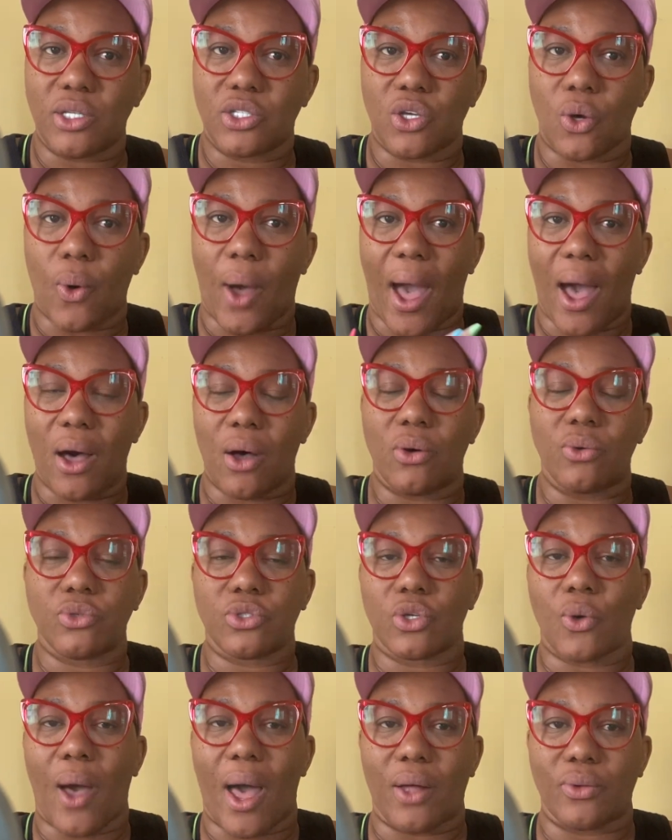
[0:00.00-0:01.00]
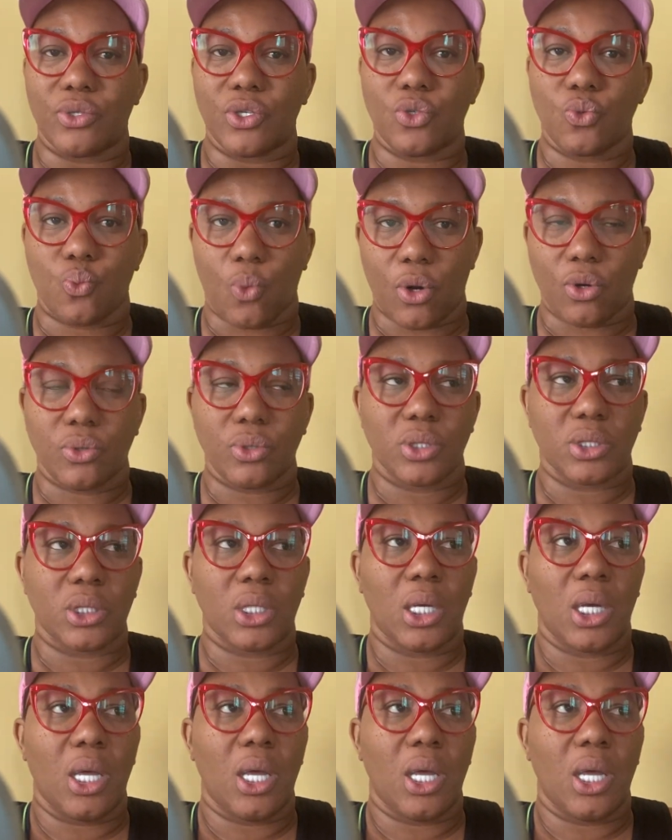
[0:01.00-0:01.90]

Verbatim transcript: So how so how this works